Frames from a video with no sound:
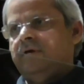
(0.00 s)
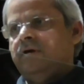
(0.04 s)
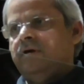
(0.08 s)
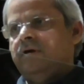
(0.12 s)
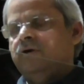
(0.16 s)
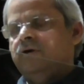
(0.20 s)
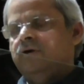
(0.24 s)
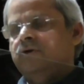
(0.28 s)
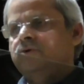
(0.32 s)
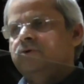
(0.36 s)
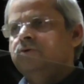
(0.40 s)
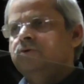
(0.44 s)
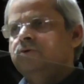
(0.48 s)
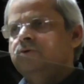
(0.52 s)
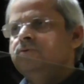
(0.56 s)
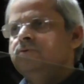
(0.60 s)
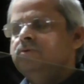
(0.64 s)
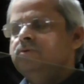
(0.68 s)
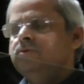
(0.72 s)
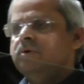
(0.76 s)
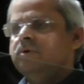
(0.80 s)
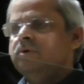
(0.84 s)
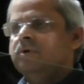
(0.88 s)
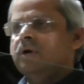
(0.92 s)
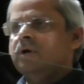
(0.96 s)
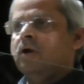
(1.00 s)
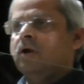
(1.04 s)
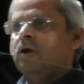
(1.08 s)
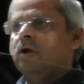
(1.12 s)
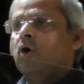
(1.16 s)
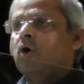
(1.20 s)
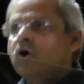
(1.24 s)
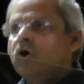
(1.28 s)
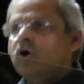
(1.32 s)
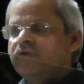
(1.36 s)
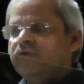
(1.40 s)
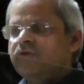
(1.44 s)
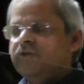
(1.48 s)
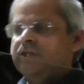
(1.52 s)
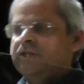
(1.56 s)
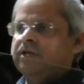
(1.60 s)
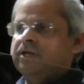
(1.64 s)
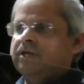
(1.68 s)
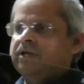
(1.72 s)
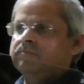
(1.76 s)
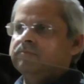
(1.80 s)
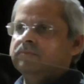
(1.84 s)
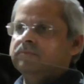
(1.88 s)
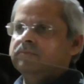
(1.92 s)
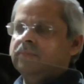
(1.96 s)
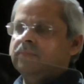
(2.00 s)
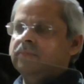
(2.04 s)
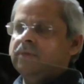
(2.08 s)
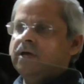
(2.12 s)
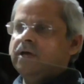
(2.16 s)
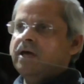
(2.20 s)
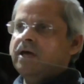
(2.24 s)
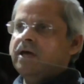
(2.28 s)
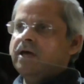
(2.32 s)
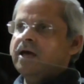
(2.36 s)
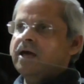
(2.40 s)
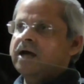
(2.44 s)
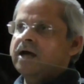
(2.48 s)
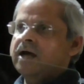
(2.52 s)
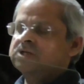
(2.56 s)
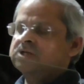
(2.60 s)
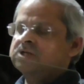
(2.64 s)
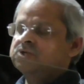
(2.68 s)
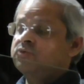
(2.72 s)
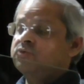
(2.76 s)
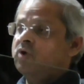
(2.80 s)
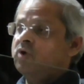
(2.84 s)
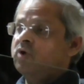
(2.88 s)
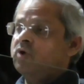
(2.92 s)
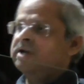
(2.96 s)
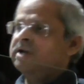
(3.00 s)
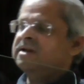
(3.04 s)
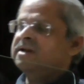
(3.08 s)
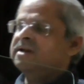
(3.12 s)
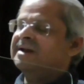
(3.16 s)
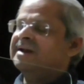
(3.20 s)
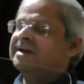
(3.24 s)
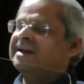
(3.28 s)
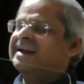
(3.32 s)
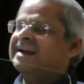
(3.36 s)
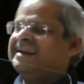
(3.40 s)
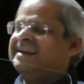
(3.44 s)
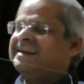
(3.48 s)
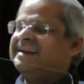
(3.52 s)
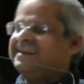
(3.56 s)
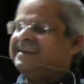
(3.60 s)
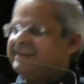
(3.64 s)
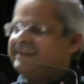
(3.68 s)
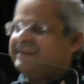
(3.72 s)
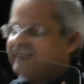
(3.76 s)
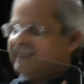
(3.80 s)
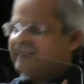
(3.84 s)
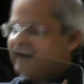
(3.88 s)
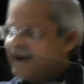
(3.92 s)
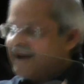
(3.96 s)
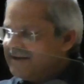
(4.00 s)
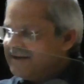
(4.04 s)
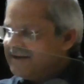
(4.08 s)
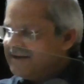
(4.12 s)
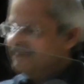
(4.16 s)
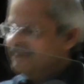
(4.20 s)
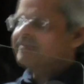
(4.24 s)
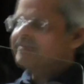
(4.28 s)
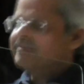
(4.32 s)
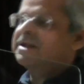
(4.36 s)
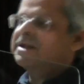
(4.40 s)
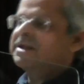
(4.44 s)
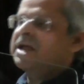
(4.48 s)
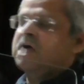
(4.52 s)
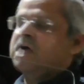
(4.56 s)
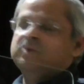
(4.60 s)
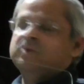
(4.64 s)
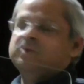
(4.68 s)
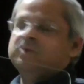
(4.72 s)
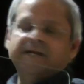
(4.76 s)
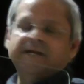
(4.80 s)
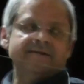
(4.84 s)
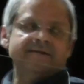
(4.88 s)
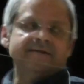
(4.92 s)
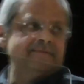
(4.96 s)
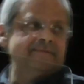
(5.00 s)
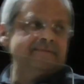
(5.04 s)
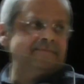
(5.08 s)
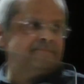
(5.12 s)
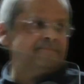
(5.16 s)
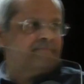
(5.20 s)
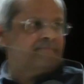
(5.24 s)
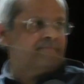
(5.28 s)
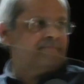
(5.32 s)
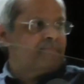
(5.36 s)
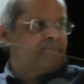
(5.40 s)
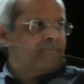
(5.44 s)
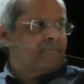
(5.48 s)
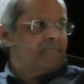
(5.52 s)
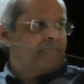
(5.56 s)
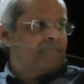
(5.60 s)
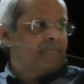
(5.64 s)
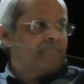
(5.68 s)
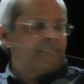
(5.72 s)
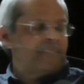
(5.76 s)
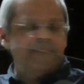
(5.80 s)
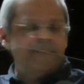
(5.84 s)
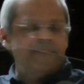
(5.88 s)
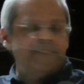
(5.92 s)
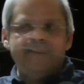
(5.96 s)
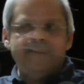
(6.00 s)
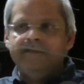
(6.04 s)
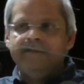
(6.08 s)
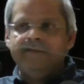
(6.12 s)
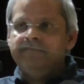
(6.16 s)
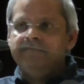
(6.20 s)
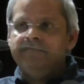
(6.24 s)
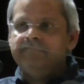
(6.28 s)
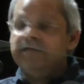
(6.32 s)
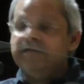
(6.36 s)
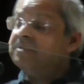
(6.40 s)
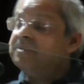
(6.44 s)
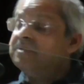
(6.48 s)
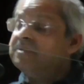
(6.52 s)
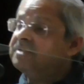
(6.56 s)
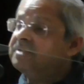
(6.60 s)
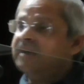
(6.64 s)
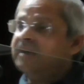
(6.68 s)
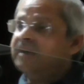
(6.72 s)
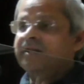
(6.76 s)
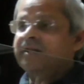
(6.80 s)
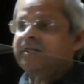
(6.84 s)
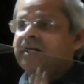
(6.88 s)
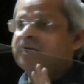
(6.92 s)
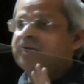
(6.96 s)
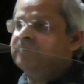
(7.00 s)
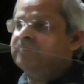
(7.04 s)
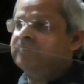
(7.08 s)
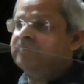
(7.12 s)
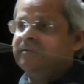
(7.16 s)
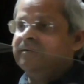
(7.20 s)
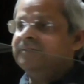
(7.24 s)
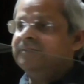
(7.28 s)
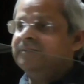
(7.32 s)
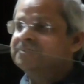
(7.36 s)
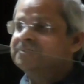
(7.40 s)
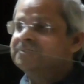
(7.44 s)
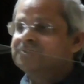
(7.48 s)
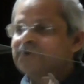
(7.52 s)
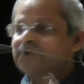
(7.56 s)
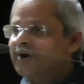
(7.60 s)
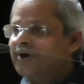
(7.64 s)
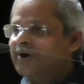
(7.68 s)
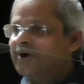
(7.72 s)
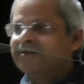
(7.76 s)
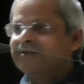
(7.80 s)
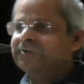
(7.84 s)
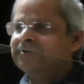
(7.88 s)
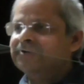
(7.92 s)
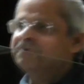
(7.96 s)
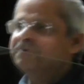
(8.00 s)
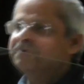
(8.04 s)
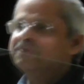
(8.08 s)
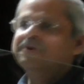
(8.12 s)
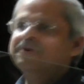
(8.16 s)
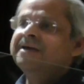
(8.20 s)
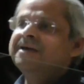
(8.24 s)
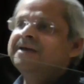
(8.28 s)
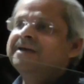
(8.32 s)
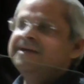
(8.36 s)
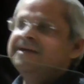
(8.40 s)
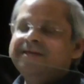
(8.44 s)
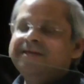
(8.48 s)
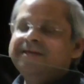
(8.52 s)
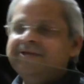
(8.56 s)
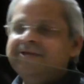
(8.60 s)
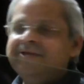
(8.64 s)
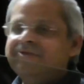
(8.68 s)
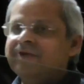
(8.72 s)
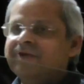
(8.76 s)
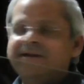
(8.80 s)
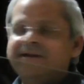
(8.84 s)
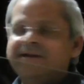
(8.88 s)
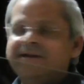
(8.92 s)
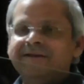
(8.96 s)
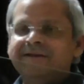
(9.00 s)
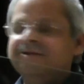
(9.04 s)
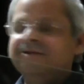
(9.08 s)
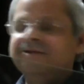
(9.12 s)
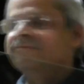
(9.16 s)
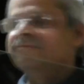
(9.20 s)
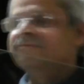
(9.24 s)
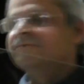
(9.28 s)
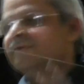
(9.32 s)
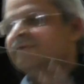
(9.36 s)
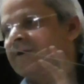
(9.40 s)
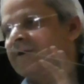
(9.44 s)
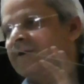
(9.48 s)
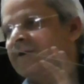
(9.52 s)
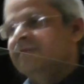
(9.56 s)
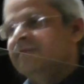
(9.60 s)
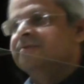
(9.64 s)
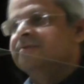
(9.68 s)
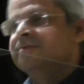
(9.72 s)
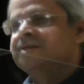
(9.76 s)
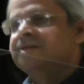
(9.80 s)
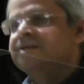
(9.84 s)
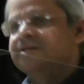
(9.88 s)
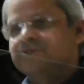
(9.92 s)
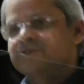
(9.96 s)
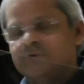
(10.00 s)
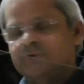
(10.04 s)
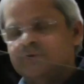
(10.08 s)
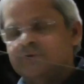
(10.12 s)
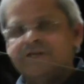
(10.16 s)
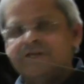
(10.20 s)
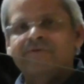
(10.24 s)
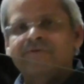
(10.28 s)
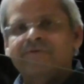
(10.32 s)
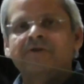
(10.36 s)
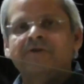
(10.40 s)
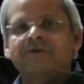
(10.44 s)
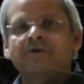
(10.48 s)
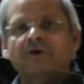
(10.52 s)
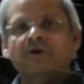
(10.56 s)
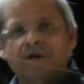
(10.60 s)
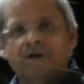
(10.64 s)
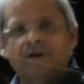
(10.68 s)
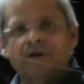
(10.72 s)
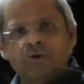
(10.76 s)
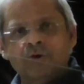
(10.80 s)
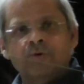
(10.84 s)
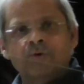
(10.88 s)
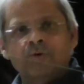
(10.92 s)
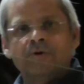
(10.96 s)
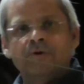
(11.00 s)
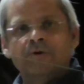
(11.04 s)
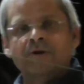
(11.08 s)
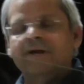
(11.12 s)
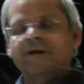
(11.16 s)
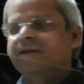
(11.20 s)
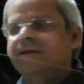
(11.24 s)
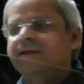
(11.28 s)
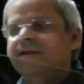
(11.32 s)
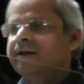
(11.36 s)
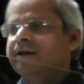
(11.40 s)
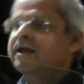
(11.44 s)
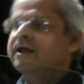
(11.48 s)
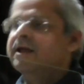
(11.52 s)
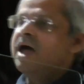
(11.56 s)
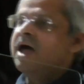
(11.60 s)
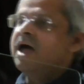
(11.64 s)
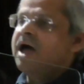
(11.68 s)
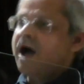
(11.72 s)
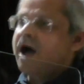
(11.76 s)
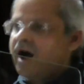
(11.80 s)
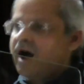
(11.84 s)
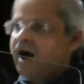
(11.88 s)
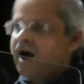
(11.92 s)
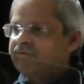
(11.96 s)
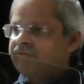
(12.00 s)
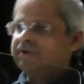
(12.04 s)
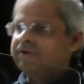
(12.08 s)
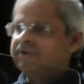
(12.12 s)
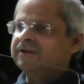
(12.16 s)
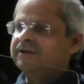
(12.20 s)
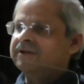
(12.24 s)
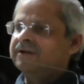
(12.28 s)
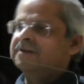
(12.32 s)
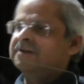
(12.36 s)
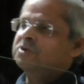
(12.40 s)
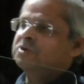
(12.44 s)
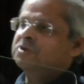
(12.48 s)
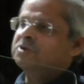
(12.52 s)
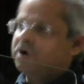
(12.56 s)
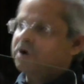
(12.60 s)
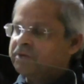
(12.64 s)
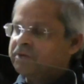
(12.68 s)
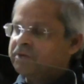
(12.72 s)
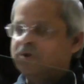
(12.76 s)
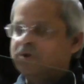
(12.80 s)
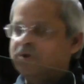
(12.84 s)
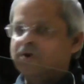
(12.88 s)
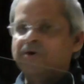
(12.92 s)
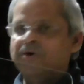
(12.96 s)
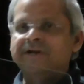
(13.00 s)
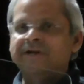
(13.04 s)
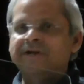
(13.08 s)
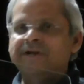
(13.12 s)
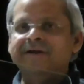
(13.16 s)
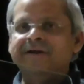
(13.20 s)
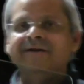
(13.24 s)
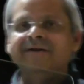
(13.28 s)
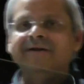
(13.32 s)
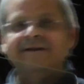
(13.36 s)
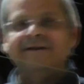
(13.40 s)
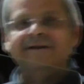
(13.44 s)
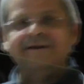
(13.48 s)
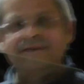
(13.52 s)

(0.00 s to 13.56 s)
who, along with him, had sworn in an entire cabinet. Entire cabinet. It's not that, he went in with another 6 or 7 or alone and then after thought about it and